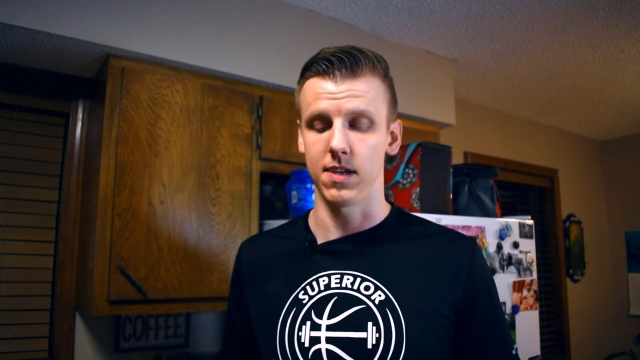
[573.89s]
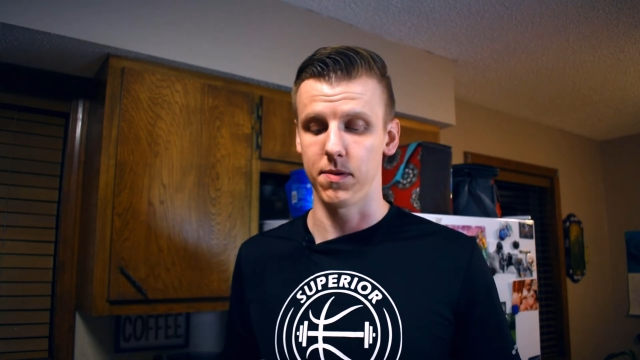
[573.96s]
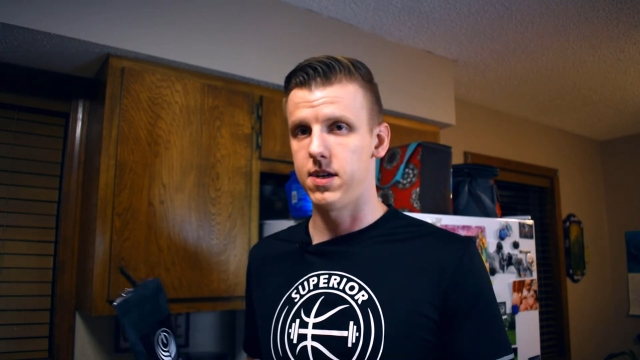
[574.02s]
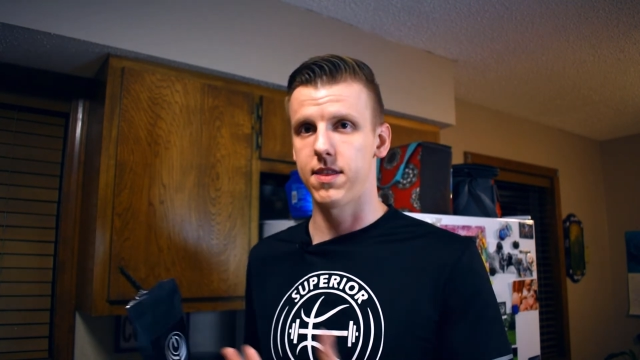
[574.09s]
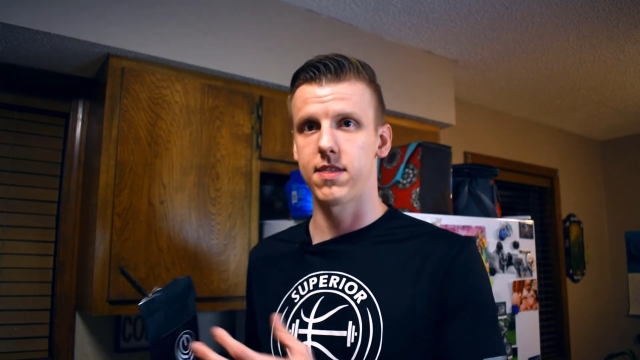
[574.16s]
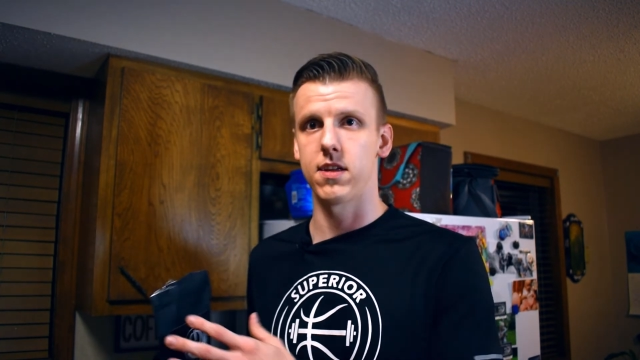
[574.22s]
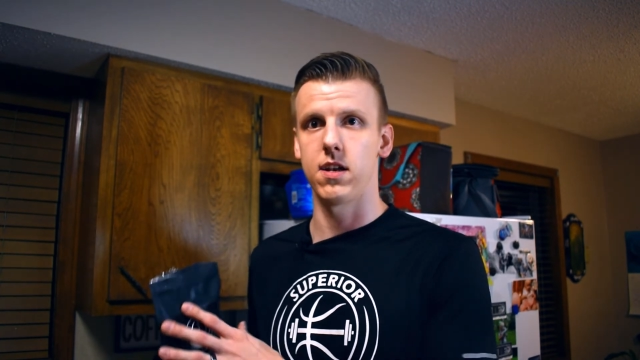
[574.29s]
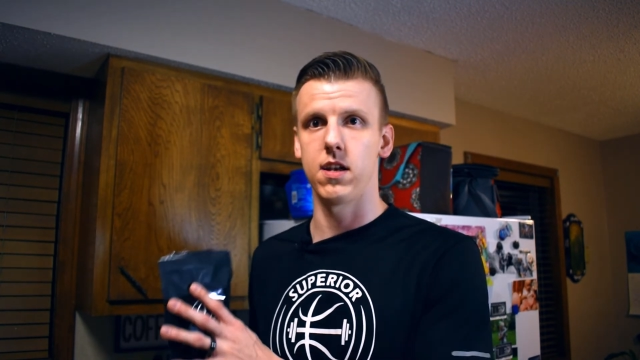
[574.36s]

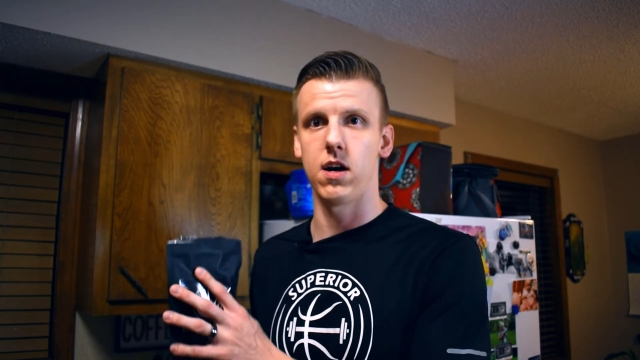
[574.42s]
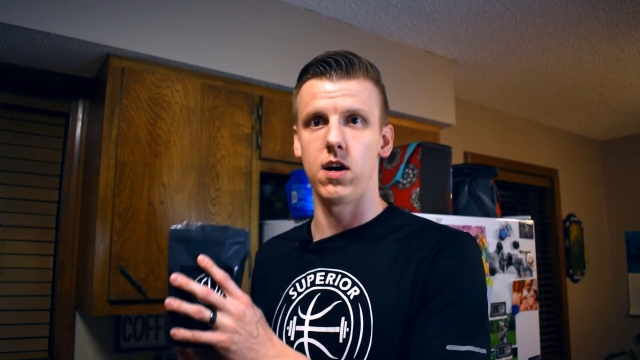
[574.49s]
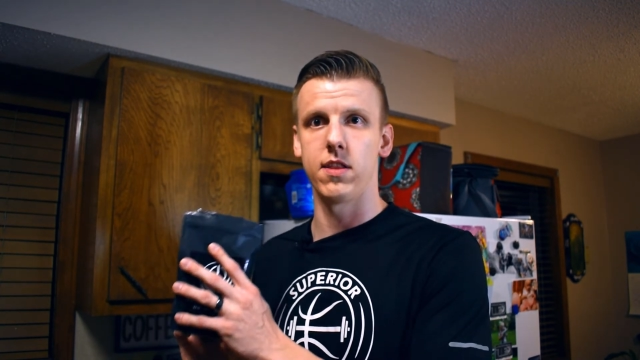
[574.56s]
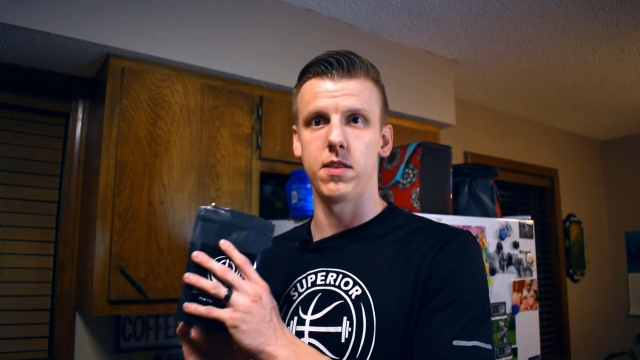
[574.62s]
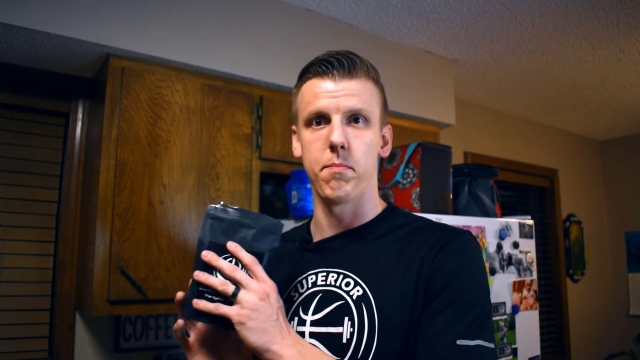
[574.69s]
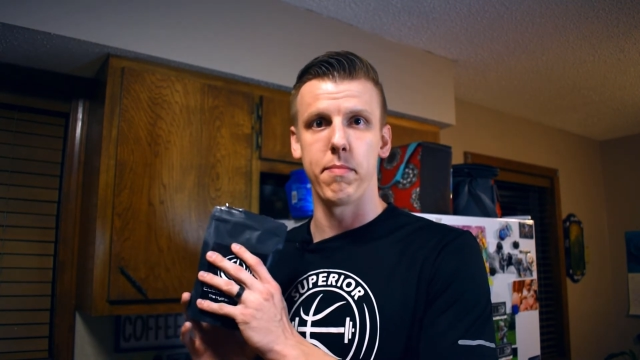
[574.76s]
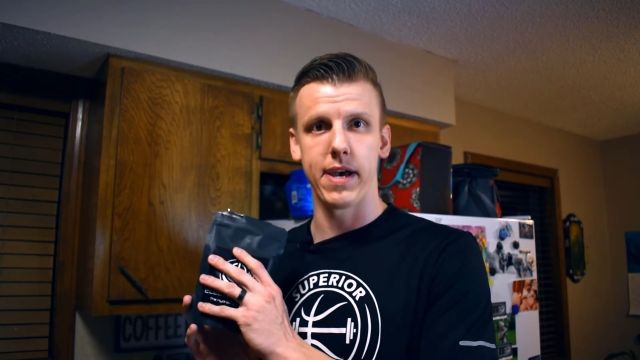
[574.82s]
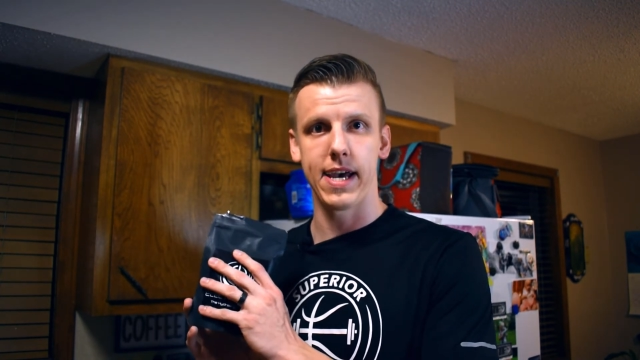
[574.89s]
Nothing on
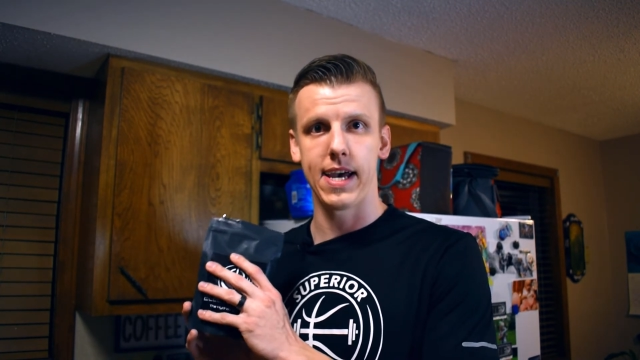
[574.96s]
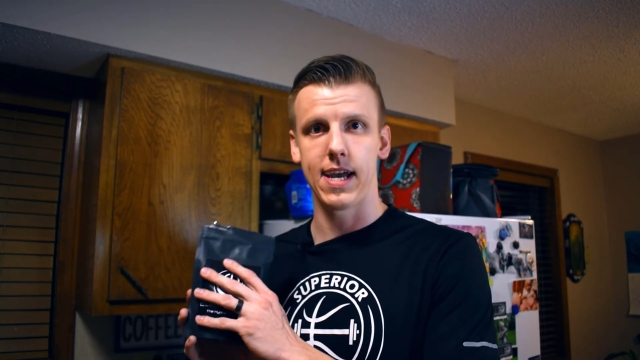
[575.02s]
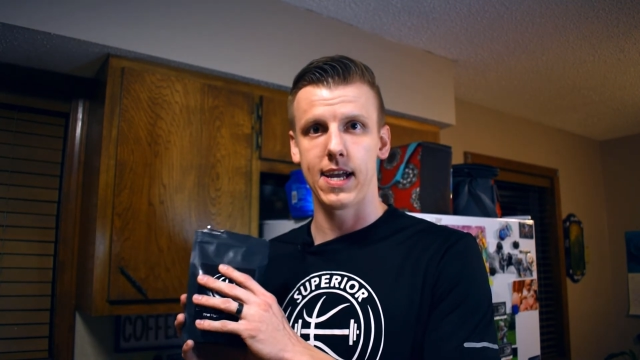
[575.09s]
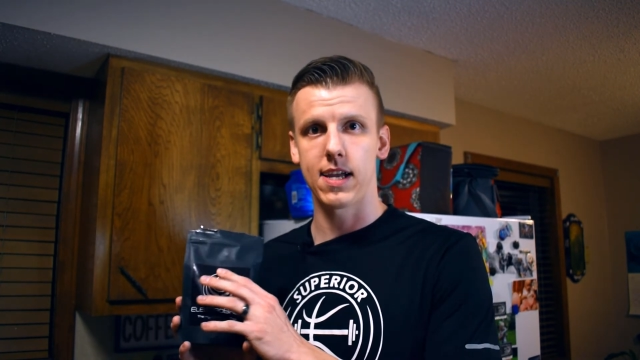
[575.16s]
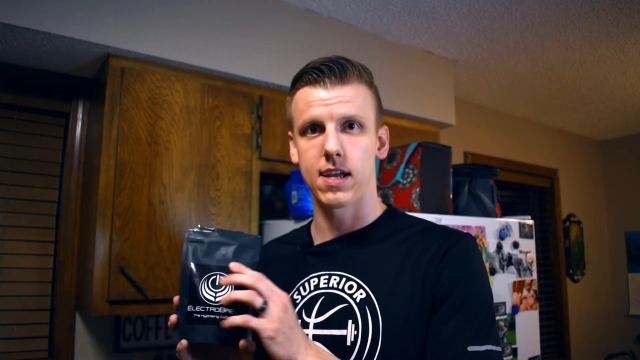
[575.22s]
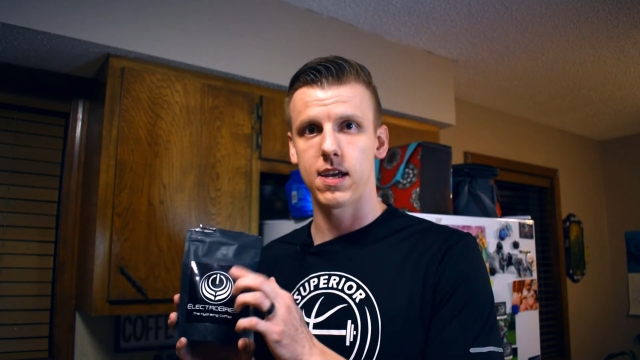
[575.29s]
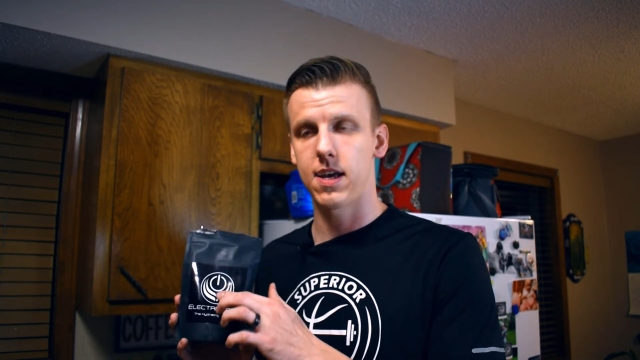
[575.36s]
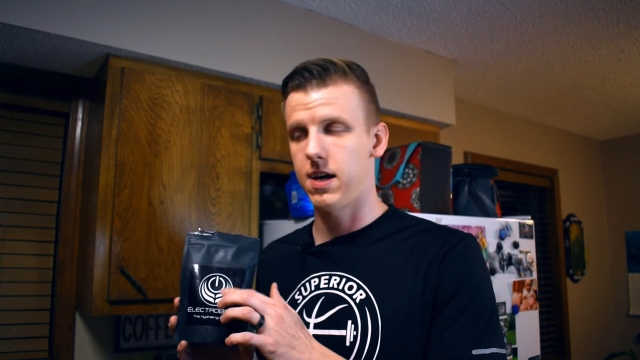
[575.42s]
the
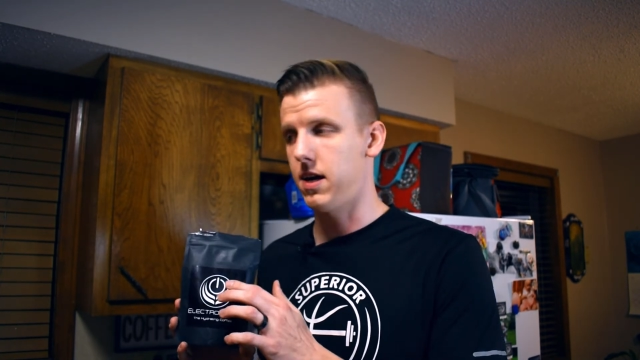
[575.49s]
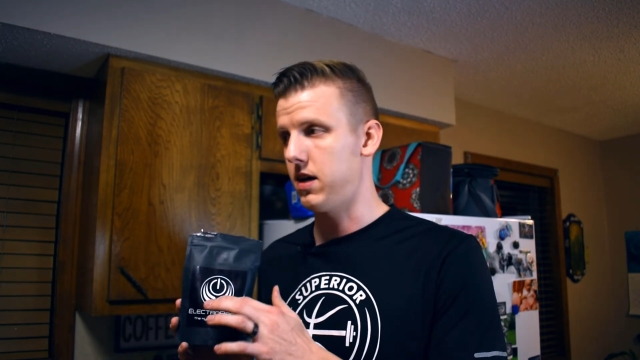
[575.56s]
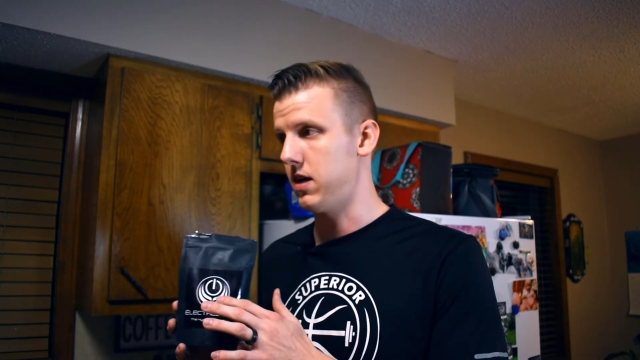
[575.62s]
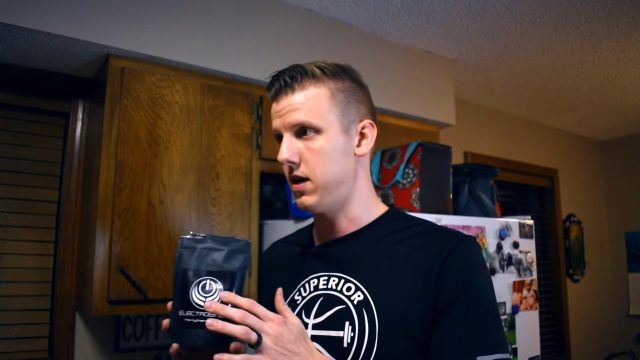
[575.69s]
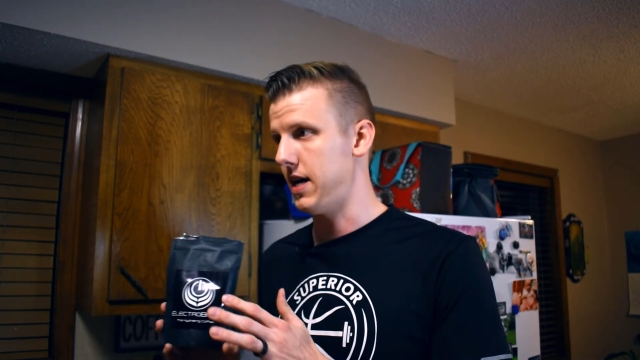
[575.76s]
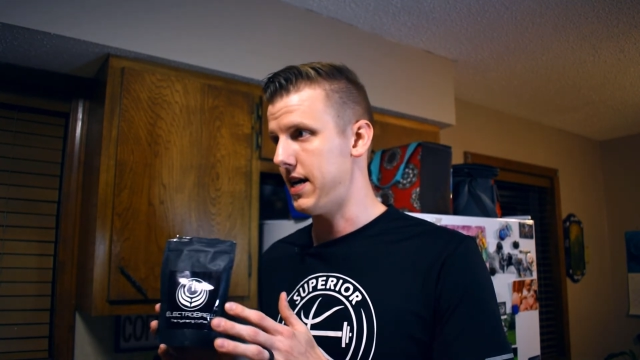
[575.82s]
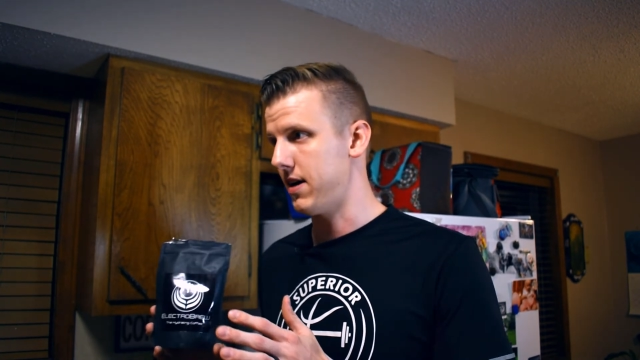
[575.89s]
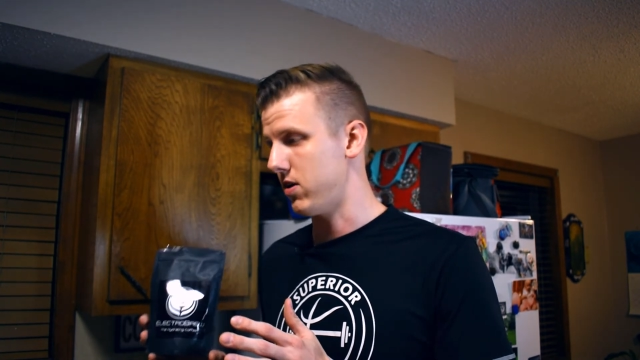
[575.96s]
bag
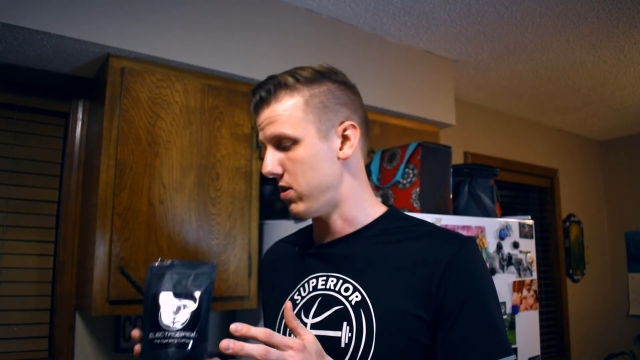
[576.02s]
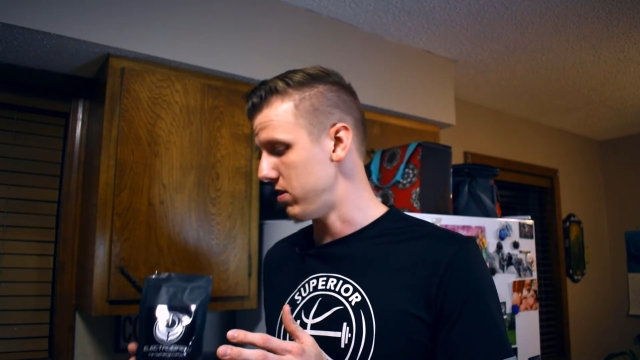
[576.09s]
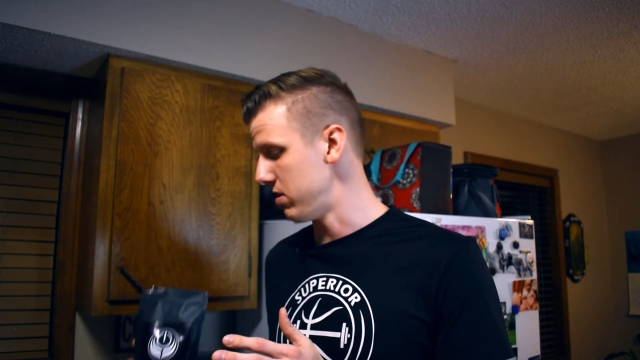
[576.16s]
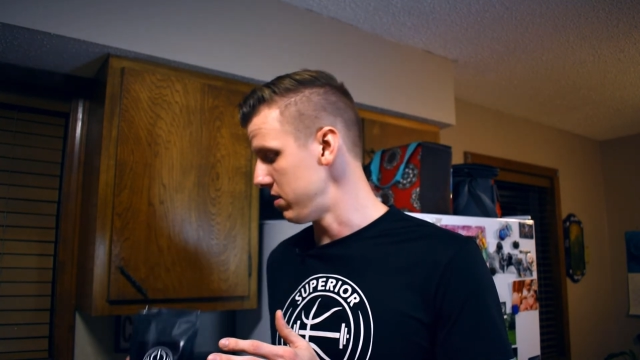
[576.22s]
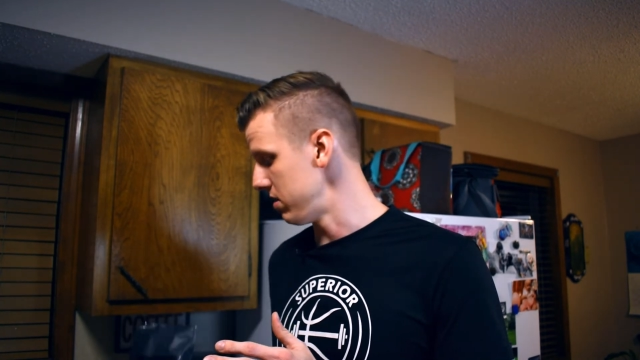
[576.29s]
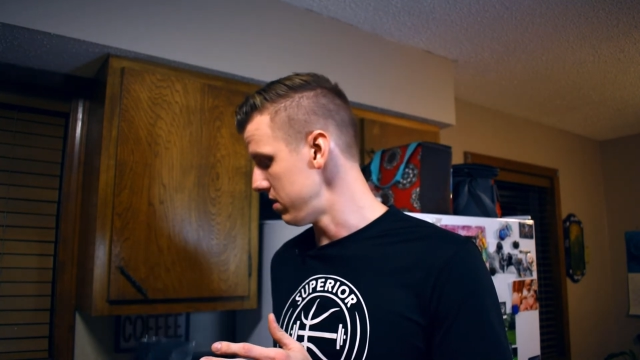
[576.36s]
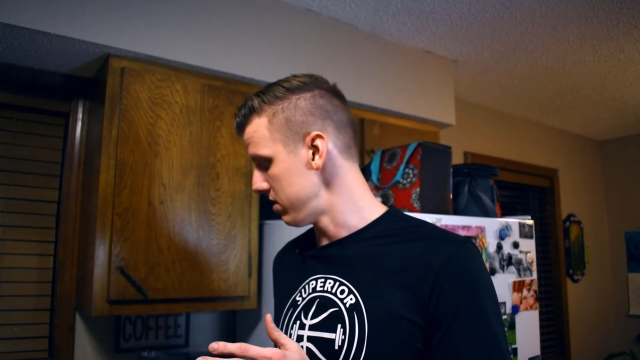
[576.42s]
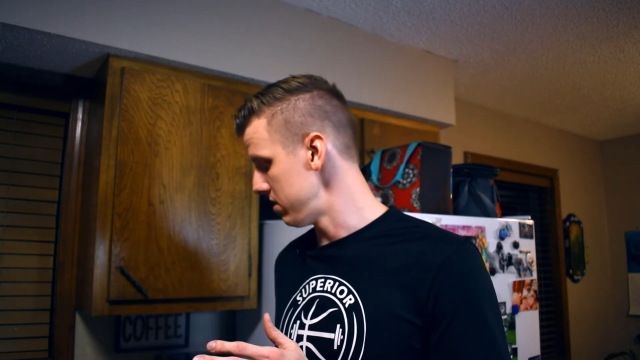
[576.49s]
at
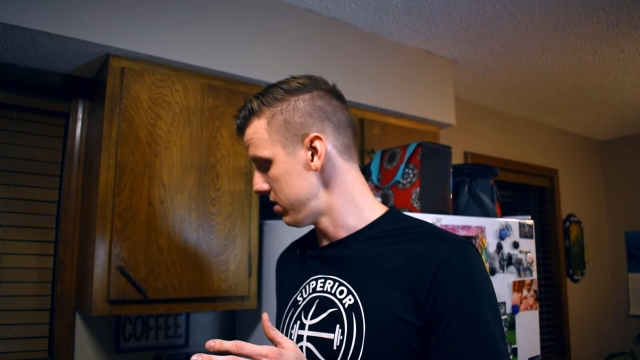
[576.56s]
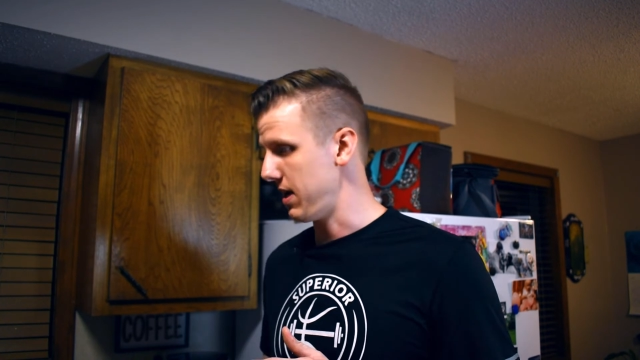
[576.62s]
all.